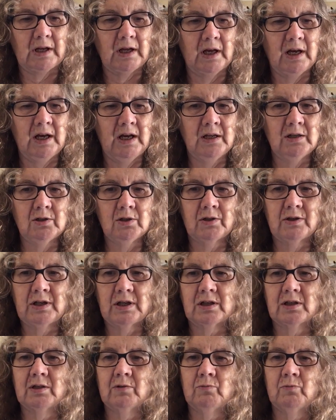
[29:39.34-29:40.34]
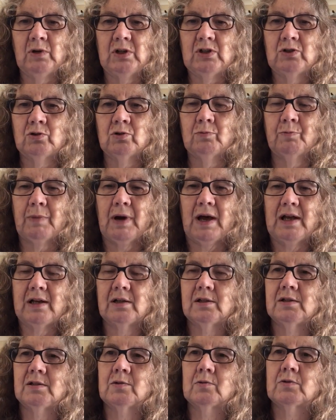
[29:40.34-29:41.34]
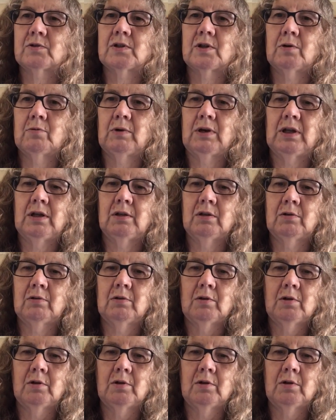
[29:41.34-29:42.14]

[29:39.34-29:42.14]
And I think the original pattern is also in